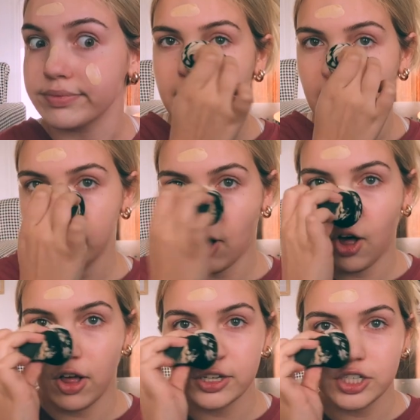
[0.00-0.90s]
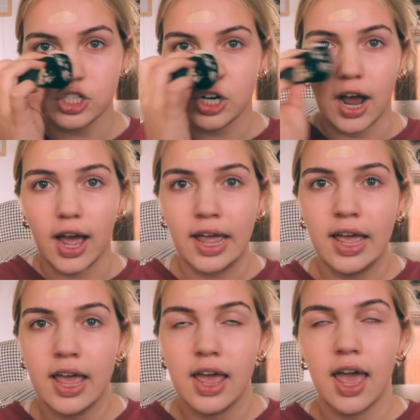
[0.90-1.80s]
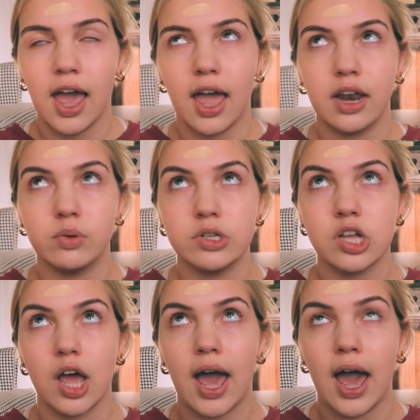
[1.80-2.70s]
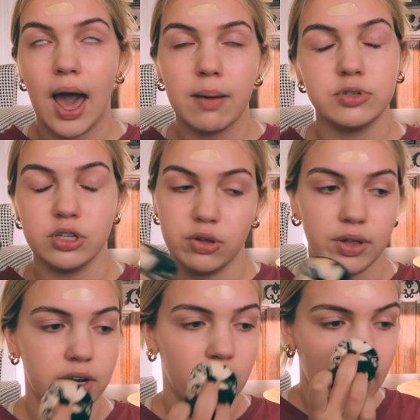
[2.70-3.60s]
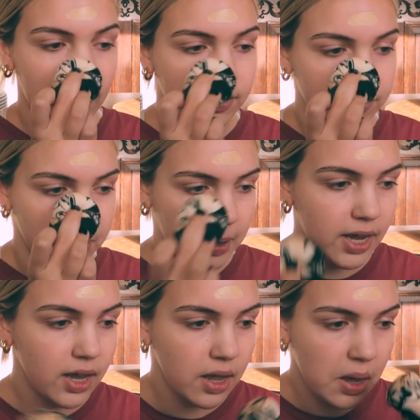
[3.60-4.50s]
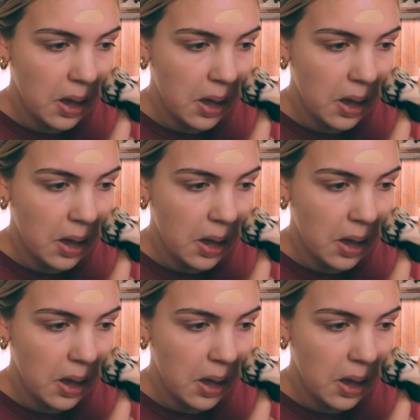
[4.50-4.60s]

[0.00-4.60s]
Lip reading: I gave college a try and it was absolutely not it for me